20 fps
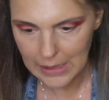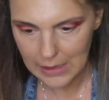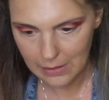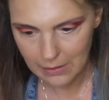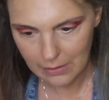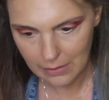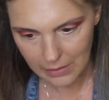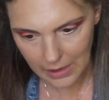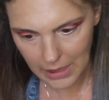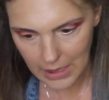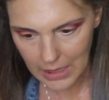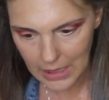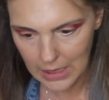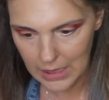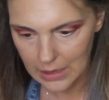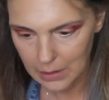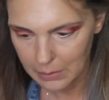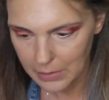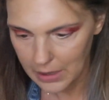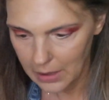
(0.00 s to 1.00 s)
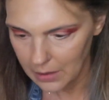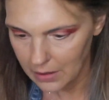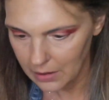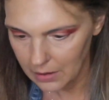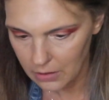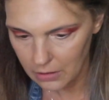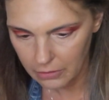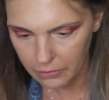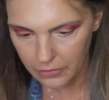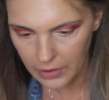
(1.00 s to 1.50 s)
Okay, let me get a
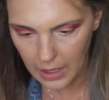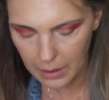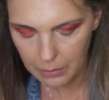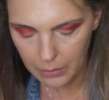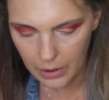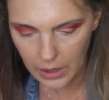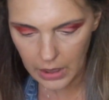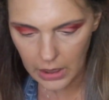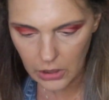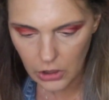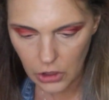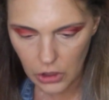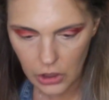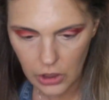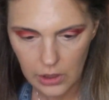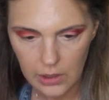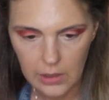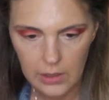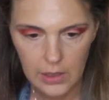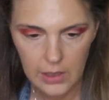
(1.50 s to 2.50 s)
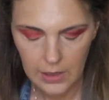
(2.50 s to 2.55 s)
little flat brush.